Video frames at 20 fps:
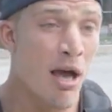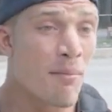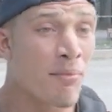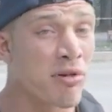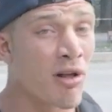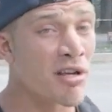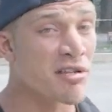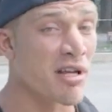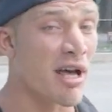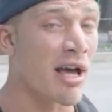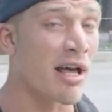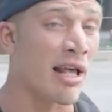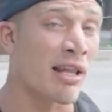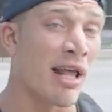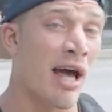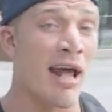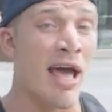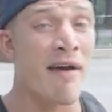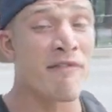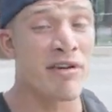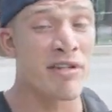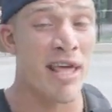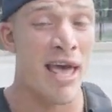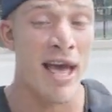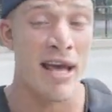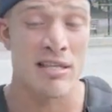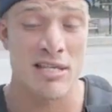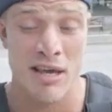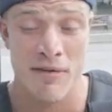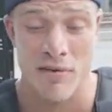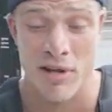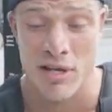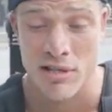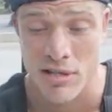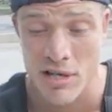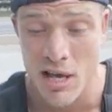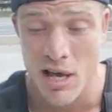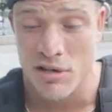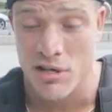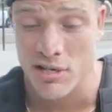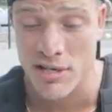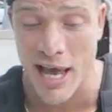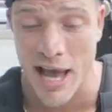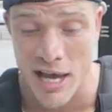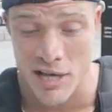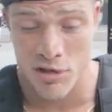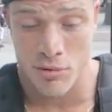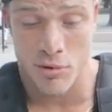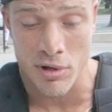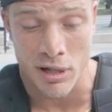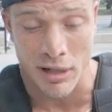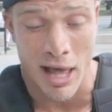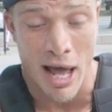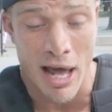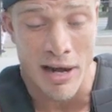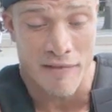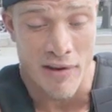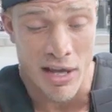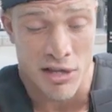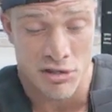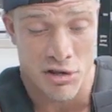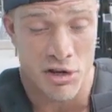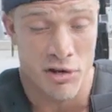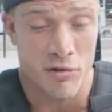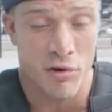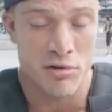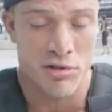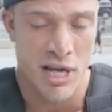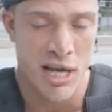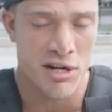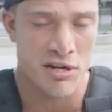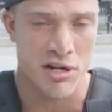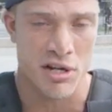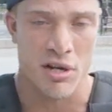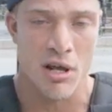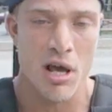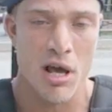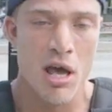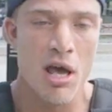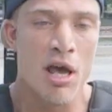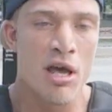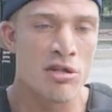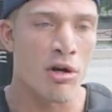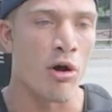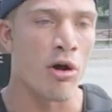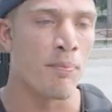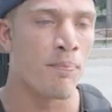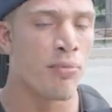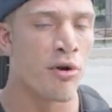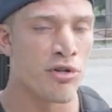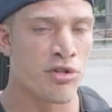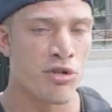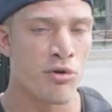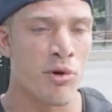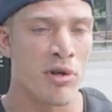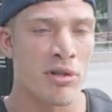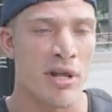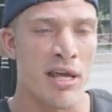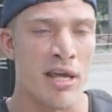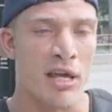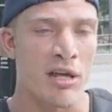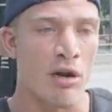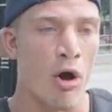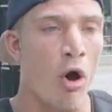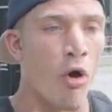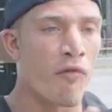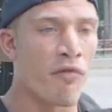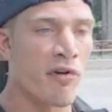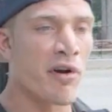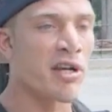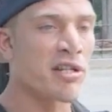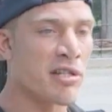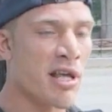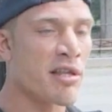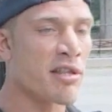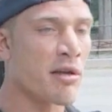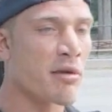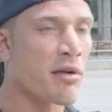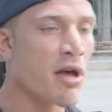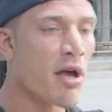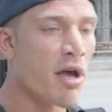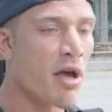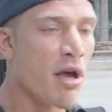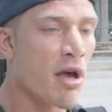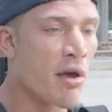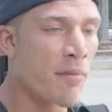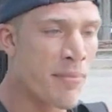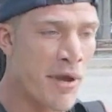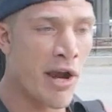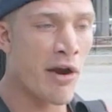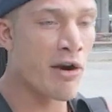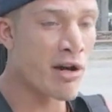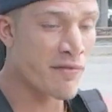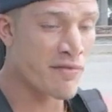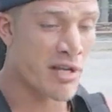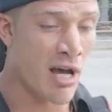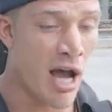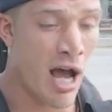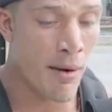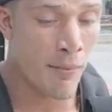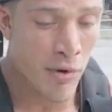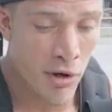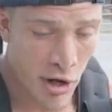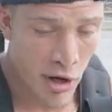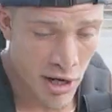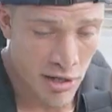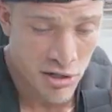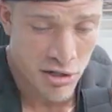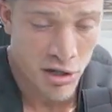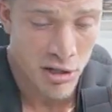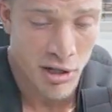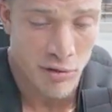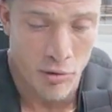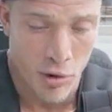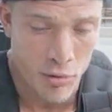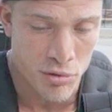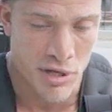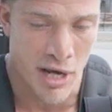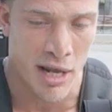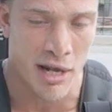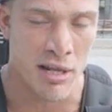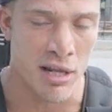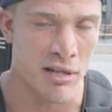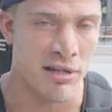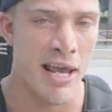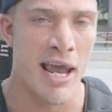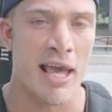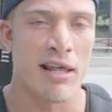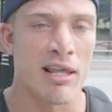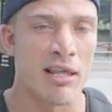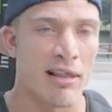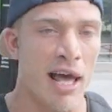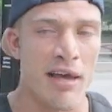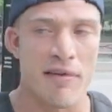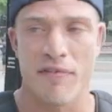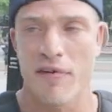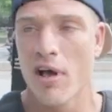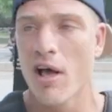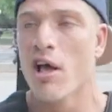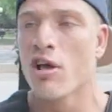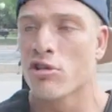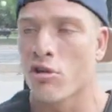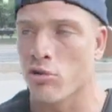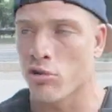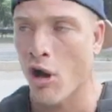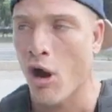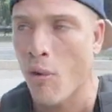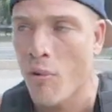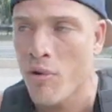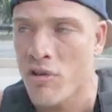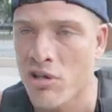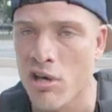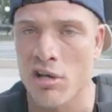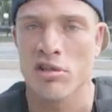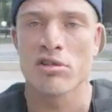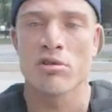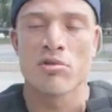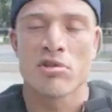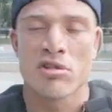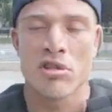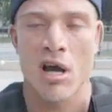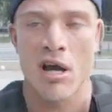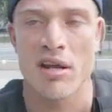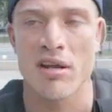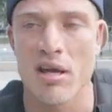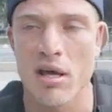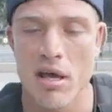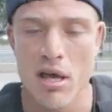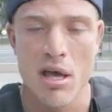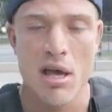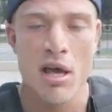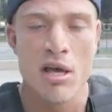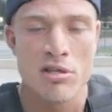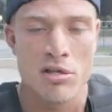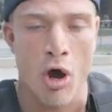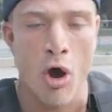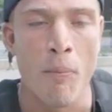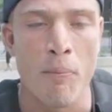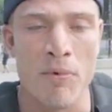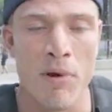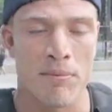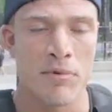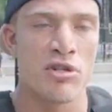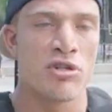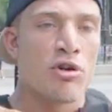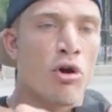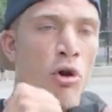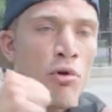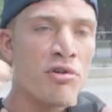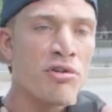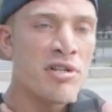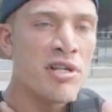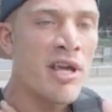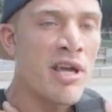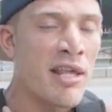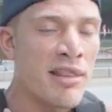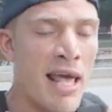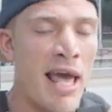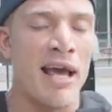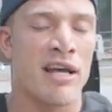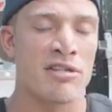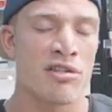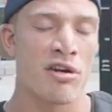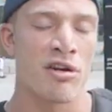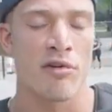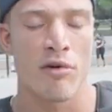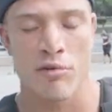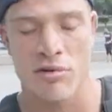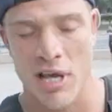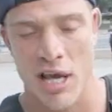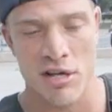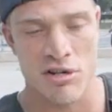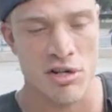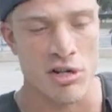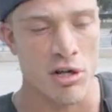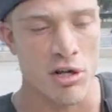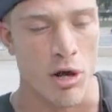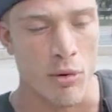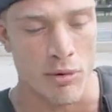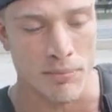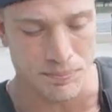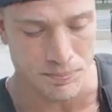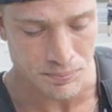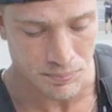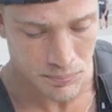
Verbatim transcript: Plus, a lot of everyday activities just has you in a lot of internal rotation. So it puts you in like an overextended period of time where you're internally rotated in daily life. So it's always good to do something to open up the shoulders and get the external rotation going.